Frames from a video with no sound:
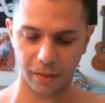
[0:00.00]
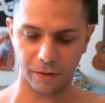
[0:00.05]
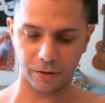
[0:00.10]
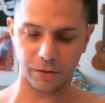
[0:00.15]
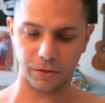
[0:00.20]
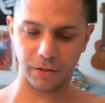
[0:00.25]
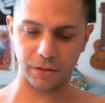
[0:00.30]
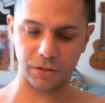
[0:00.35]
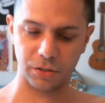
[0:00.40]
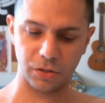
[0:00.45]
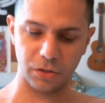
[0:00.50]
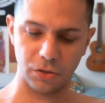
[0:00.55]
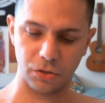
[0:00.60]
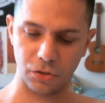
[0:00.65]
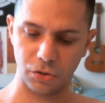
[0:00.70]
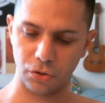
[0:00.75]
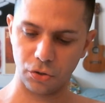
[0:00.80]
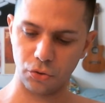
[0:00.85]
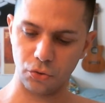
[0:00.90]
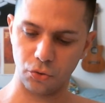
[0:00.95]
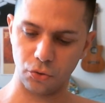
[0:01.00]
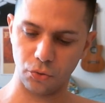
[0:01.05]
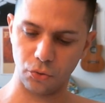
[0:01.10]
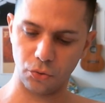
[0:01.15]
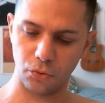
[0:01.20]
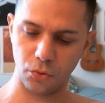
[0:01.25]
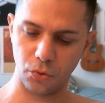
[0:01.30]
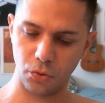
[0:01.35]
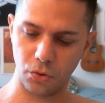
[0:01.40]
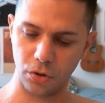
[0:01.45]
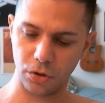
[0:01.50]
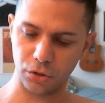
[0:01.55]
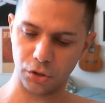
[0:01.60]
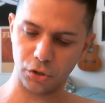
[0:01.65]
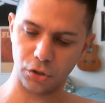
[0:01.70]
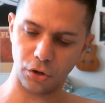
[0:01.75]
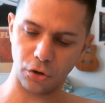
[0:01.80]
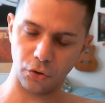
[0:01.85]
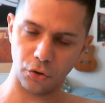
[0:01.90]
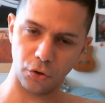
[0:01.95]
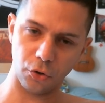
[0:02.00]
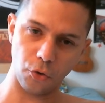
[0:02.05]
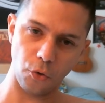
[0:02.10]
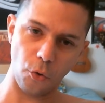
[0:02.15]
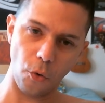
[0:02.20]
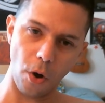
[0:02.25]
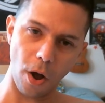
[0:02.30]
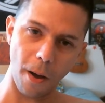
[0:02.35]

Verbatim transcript: just to show you